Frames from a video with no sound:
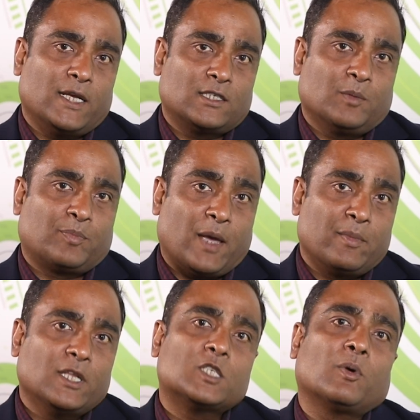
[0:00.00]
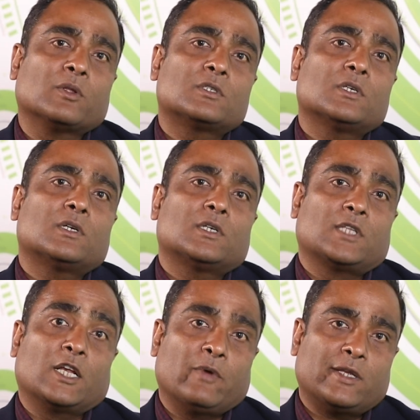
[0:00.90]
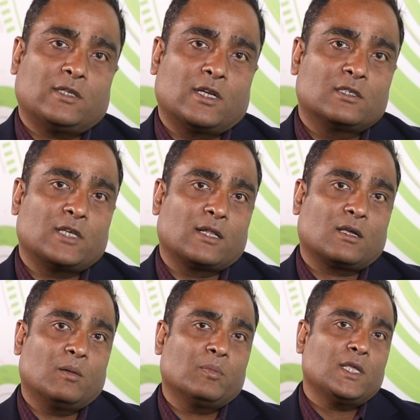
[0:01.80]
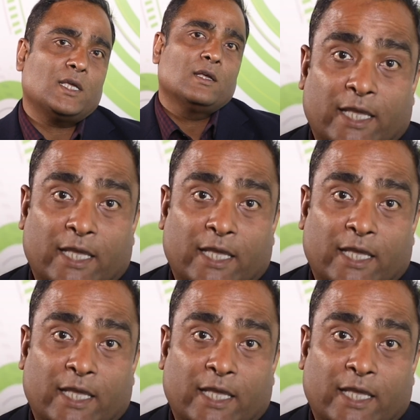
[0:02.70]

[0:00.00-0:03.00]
as the primary sponsor, as the investor inside the company.